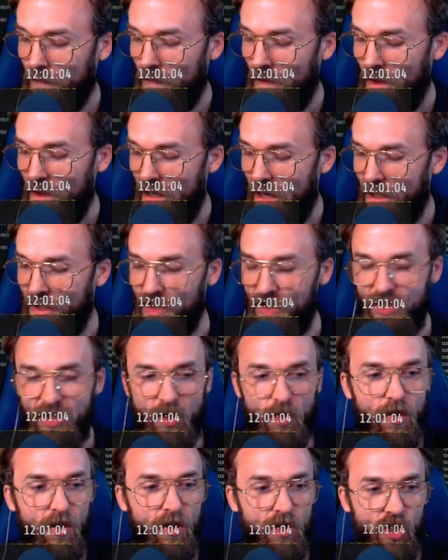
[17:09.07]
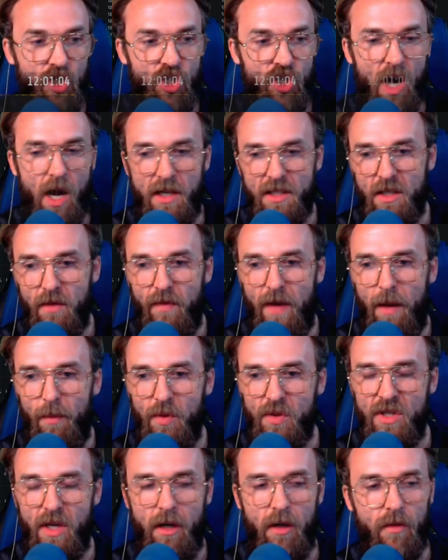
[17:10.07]
And yeah, just doing shots of apple
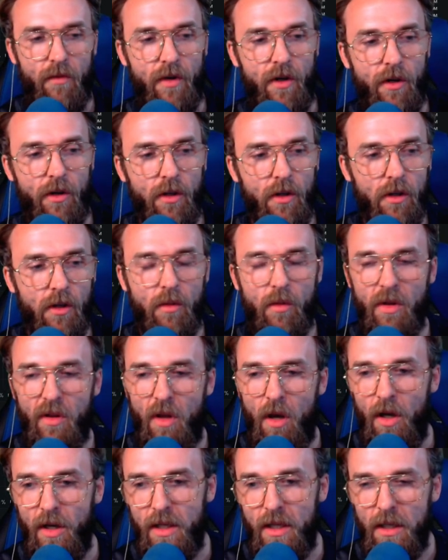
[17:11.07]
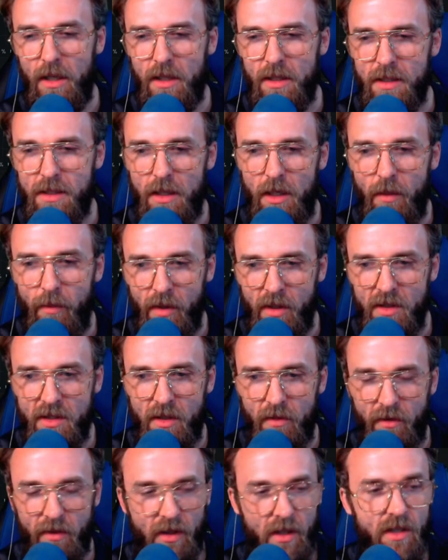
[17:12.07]
cider vinegar with honey and cinnamon and
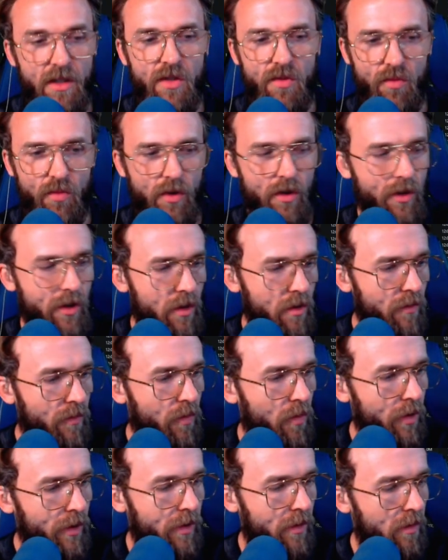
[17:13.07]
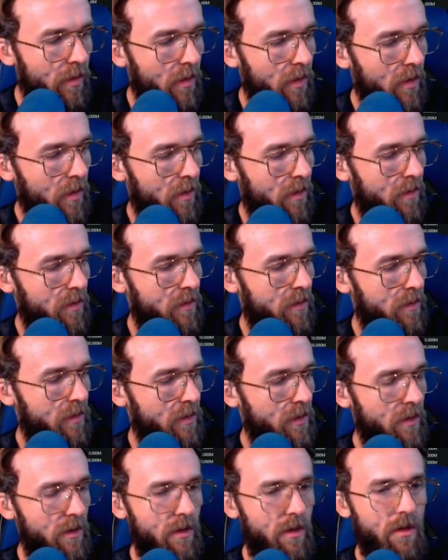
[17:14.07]
stuff like that is really good for you.
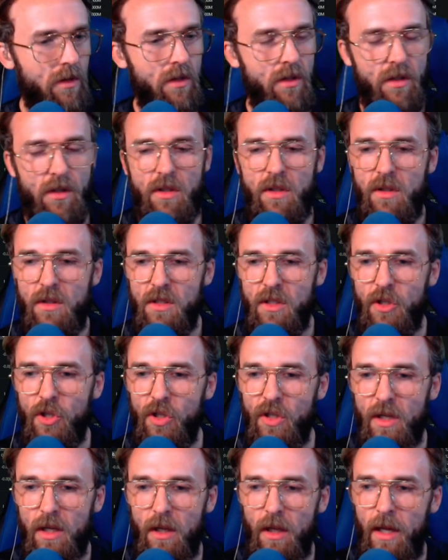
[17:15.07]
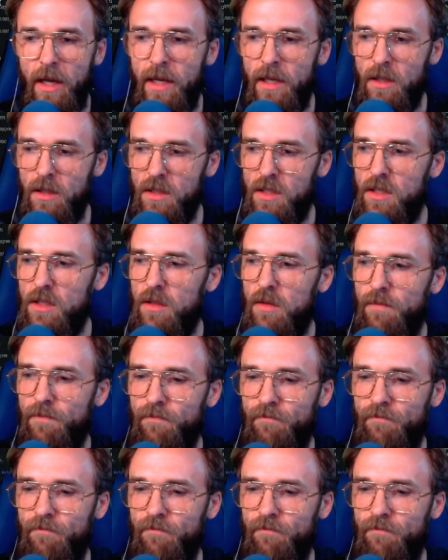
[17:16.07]
It's a good cleanse.